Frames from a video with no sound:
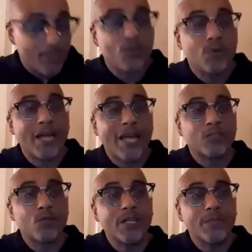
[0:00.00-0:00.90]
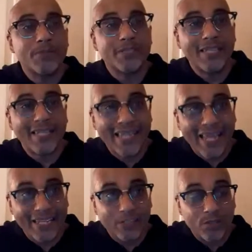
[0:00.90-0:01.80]
you would have had 20%
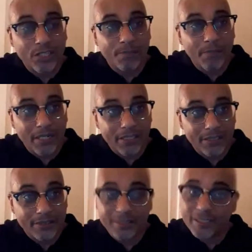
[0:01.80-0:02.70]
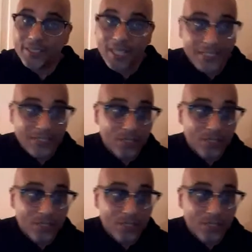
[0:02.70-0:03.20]
gain on your money, just like